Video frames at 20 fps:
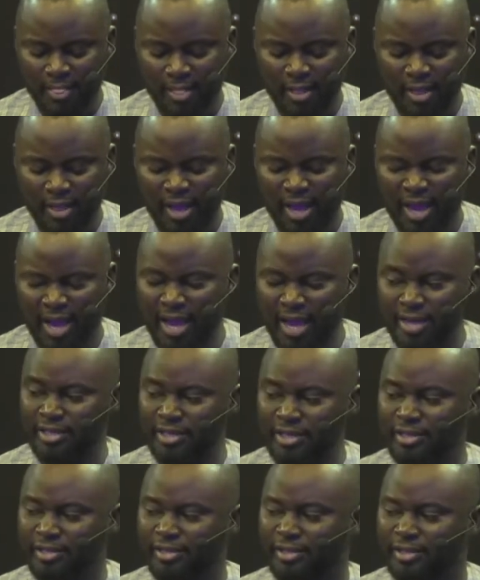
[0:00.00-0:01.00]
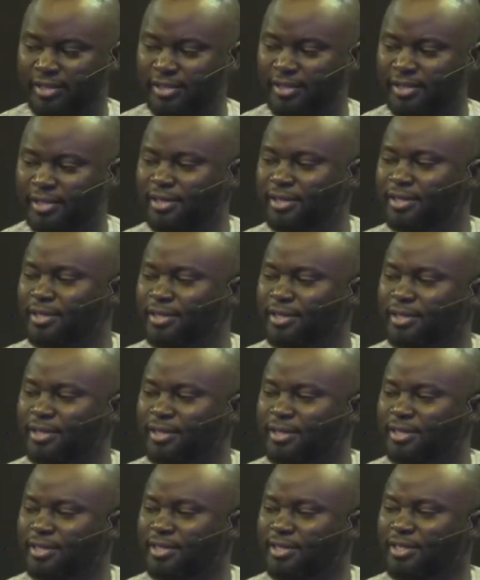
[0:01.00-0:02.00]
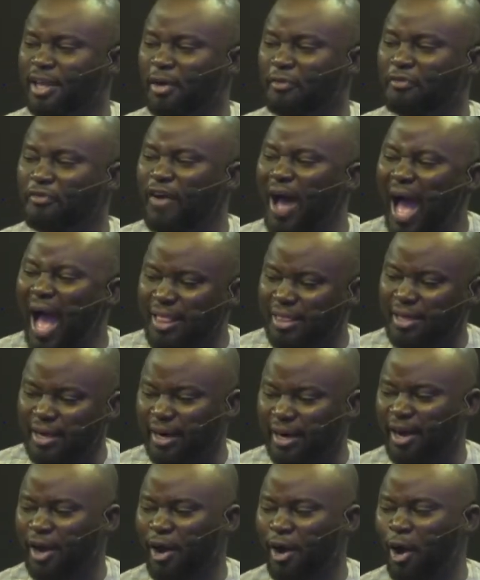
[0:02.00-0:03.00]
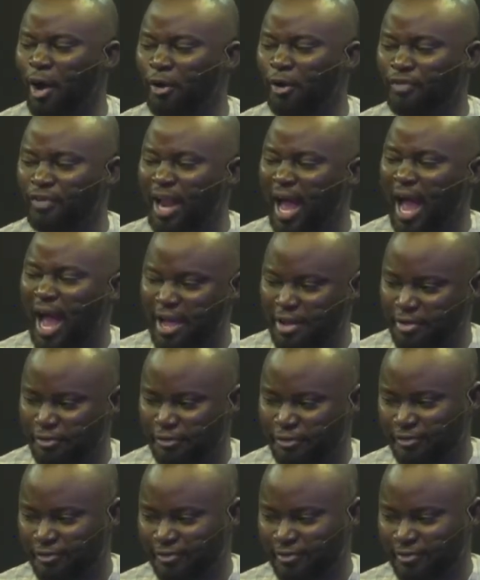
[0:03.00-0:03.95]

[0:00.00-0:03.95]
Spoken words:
is the father of life.